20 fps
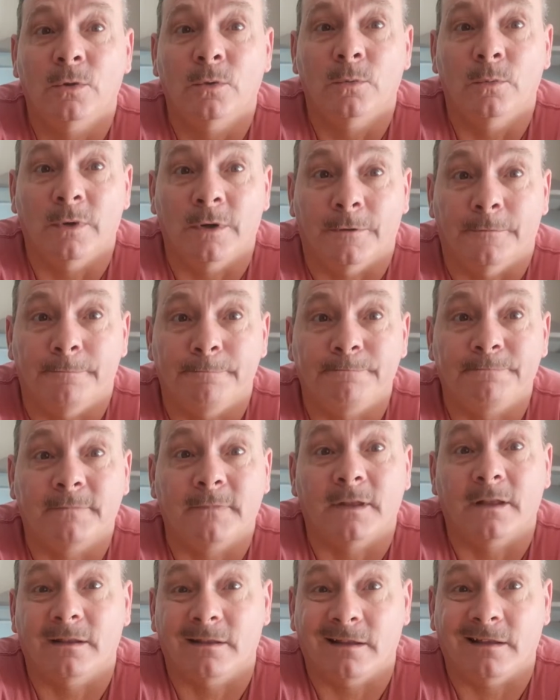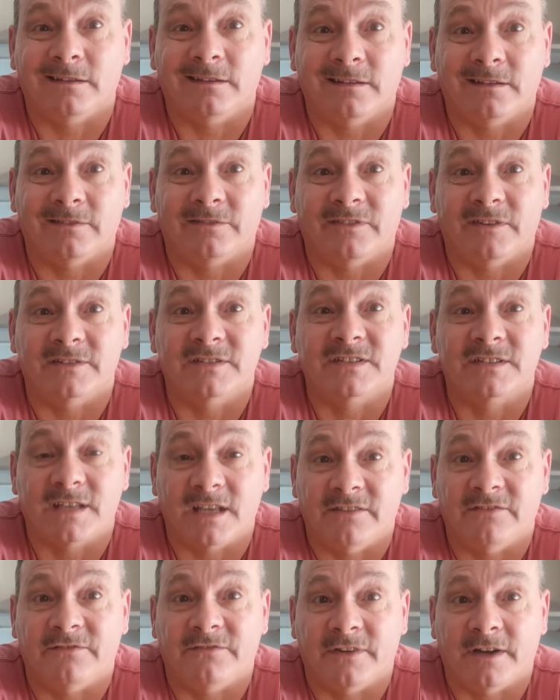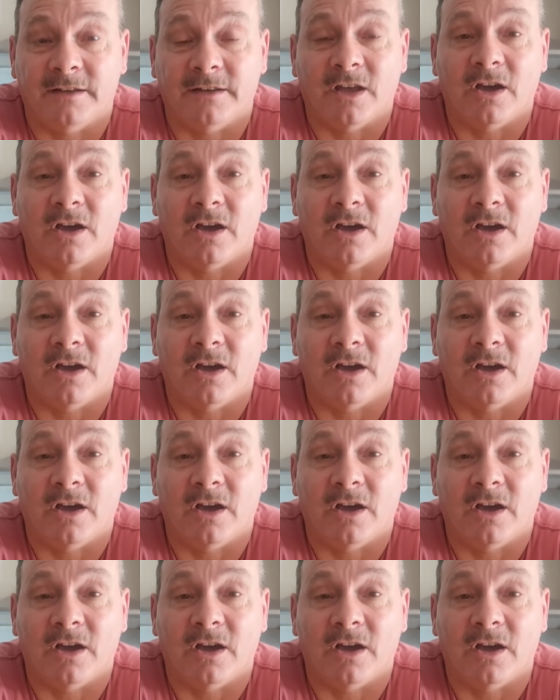Well, this is getting fun.